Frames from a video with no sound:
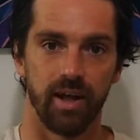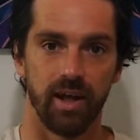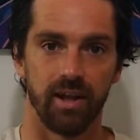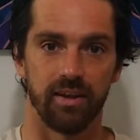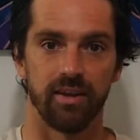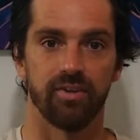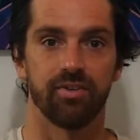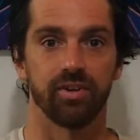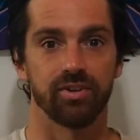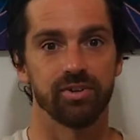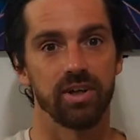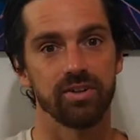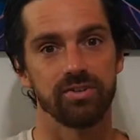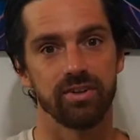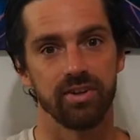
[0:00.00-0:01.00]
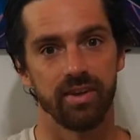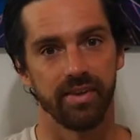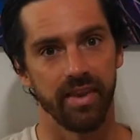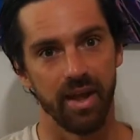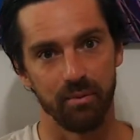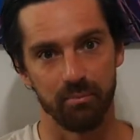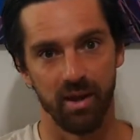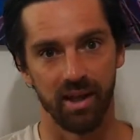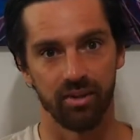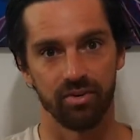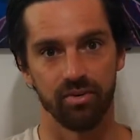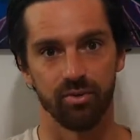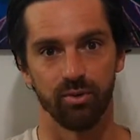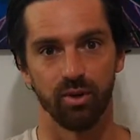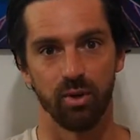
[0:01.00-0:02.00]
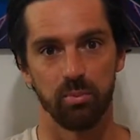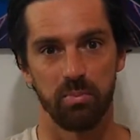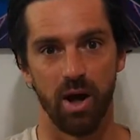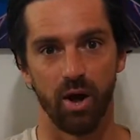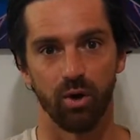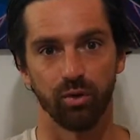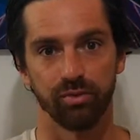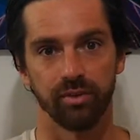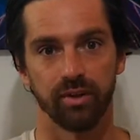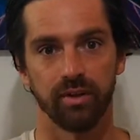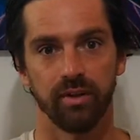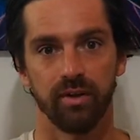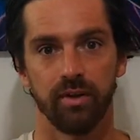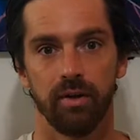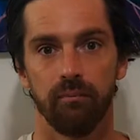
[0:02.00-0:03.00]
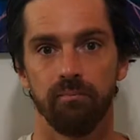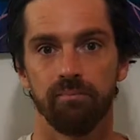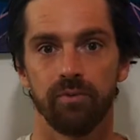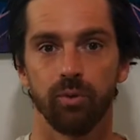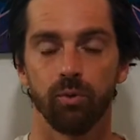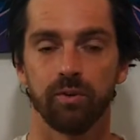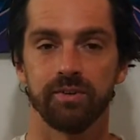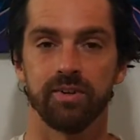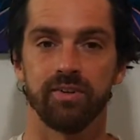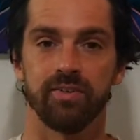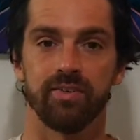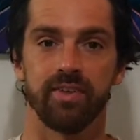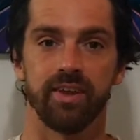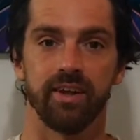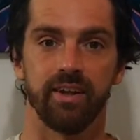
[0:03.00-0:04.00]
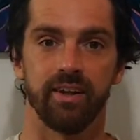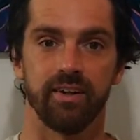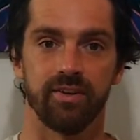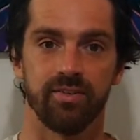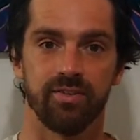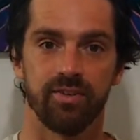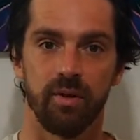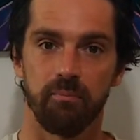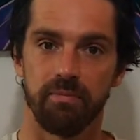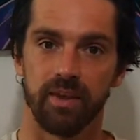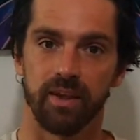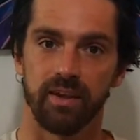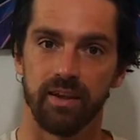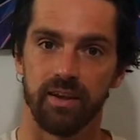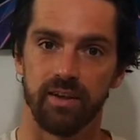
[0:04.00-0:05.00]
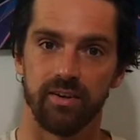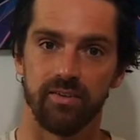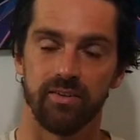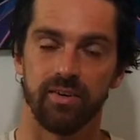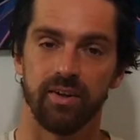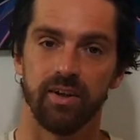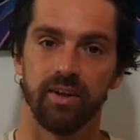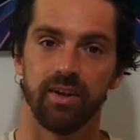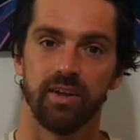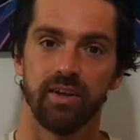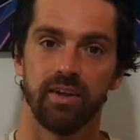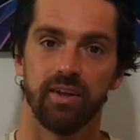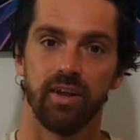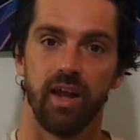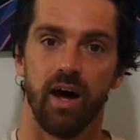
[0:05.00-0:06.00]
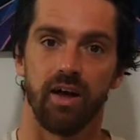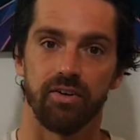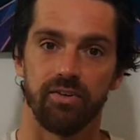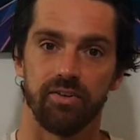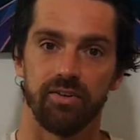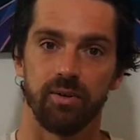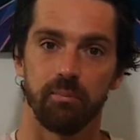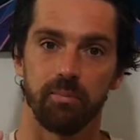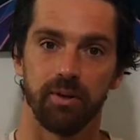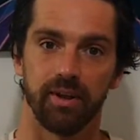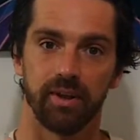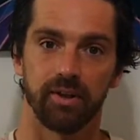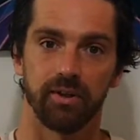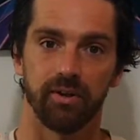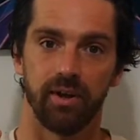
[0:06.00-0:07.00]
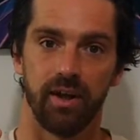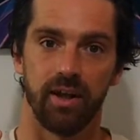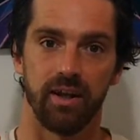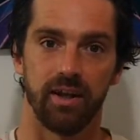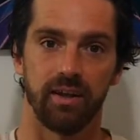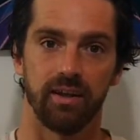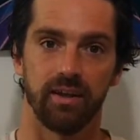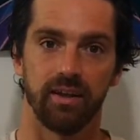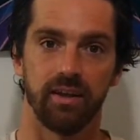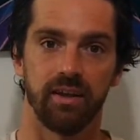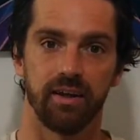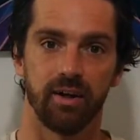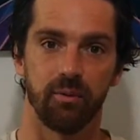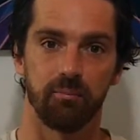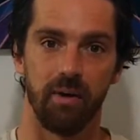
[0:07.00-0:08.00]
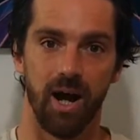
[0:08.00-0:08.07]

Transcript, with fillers: And the suggestion that that makes is really powerful, which is that it is something that is not simply created in our